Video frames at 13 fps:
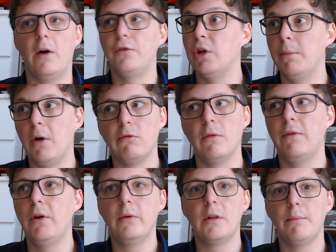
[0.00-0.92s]
Ofgem are
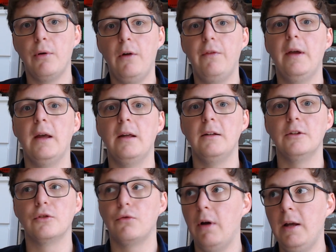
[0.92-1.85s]
reviewing the profit, and
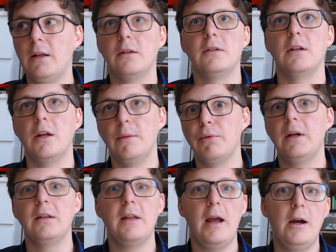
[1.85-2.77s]
it's great because they're going to bring
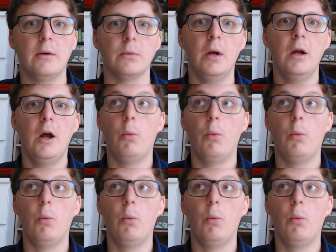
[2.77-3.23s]
it down.